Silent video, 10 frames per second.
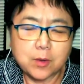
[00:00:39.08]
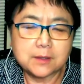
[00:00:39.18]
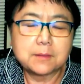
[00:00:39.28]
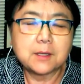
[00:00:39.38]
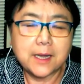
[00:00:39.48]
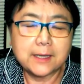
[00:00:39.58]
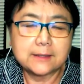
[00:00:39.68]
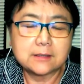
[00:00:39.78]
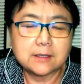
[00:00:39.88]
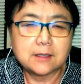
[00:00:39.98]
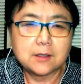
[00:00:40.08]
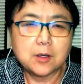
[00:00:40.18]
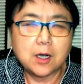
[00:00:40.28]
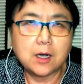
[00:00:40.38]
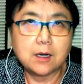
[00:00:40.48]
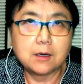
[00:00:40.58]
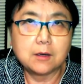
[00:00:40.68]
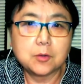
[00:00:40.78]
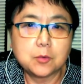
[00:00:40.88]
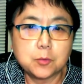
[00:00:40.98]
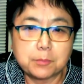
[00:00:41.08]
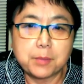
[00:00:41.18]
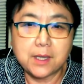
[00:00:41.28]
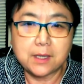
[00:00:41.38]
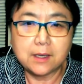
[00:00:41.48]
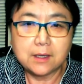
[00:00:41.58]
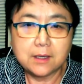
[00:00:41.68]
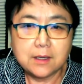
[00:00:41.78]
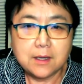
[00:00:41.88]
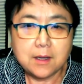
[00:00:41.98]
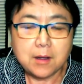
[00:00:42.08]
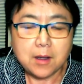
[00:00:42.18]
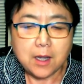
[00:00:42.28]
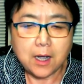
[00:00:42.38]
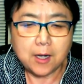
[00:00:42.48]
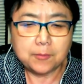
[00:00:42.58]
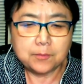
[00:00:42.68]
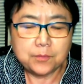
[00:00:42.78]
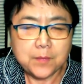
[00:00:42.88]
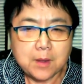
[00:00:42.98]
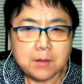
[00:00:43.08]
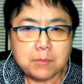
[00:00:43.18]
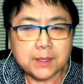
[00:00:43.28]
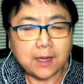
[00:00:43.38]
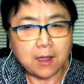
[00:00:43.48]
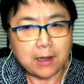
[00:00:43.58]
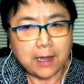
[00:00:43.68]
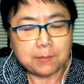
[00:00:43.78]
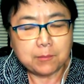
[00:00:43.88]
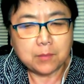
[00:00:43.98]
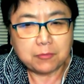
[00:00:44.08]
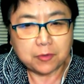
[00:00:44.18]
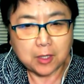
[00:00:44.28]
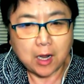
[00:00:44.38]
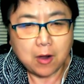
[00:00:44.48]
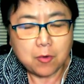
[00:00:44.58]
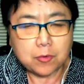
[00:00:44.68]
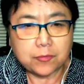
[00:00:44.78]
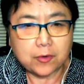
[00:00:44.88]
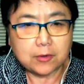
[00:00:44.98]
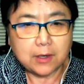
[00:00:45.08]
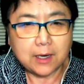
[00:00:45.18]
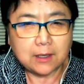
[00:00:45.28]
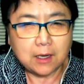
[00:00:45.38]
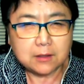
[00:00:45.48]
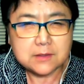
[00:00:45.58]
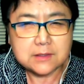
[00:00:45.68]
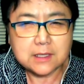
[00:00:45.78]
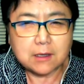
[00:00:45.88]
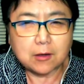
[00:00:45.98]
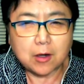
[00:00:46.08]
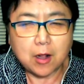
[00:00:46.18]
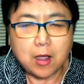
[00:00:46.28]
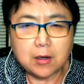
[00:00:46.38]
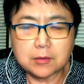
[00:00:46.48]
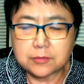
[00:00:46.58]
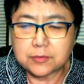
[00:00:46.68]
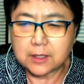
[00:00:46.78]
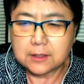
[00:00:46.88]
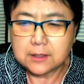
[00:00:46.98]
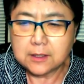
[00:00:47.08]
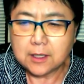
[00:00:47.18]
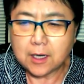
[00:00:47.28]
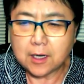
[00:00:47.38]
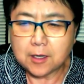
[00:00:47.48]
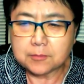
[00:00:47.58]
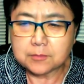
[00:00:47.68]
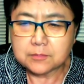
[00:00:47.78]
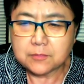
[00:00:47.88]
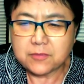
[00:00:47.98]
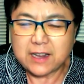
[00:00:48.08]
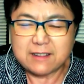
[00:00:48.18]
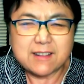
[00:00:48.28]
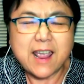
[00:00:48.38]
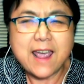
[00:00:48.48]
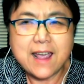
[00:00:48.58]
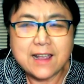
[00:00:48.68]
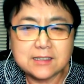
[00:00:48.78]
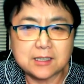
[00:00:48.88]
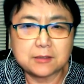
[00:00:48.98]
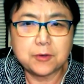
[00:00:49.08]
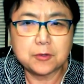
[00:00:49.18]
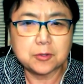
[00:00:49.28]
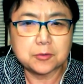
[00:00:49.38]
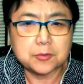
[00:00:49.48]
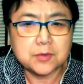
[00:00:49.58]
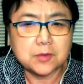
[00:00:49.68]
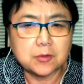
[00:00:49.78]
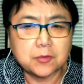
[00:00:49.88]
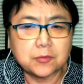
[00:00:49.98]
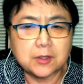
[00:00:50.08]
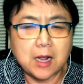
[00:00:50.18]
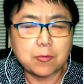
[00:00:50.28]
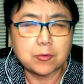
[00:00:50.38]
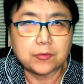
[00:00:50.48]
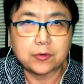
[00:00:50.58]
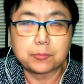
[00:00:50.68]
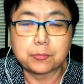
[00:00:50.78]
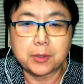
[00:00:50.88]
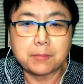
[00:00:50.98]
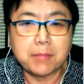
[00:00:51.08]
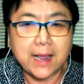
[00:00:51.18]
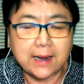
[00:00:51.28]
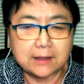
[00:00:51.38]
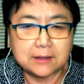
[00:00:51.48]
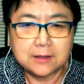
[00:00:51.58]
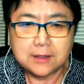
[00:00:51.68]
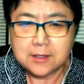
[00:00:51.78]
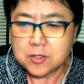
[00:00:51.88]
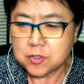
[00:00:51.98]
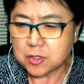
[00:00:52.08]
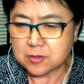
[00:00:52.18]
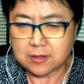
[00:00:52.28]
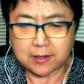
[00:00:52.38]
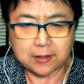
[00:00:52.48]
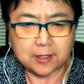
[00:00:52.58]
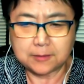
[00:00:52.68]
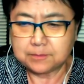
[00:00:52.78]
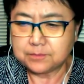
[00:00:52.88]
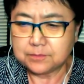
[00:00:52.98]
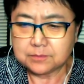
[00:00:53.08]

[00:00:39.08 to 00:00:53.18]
what it would be. But I'm a photographer, and I see a lot of fantastic photos those photographers bring back, just like a